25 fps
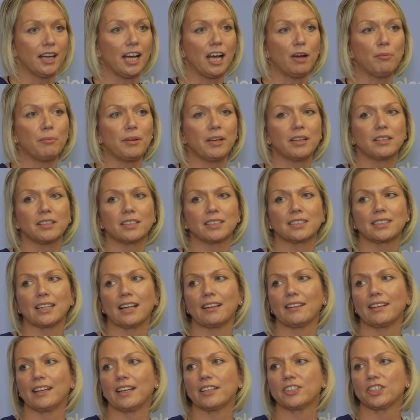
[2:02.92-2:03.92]
and we
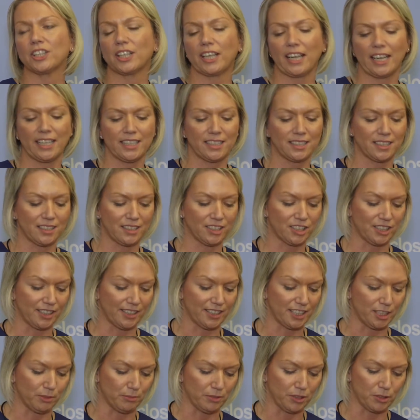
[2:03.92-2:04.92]
understand the education
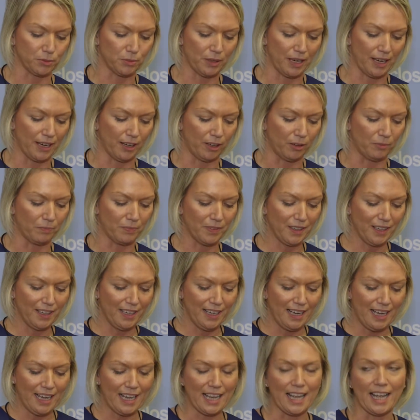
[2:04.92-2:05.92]
system as well.
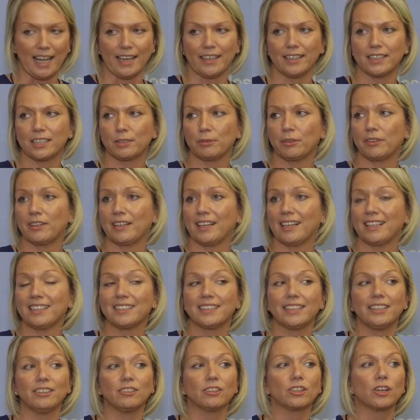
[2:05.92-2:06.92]
Hence, we're an
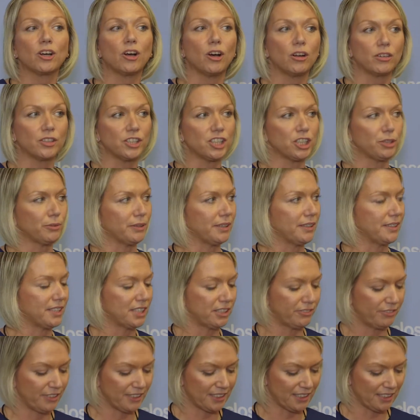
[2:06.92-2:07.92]
ideal conduit
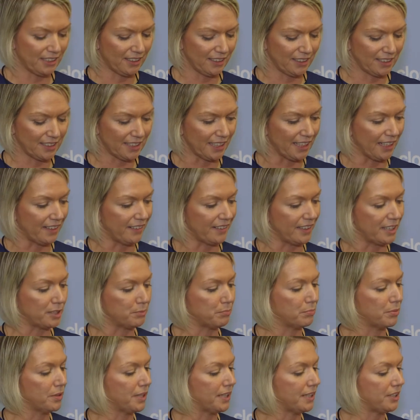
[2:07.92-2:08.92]
to facilitate this
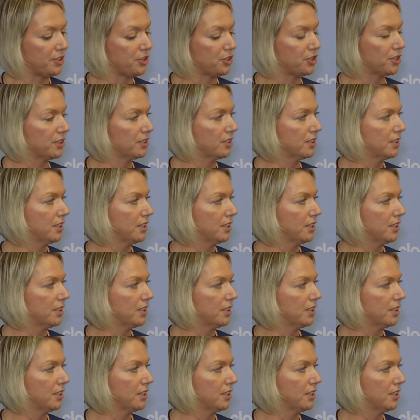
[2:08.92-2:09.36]
bridge.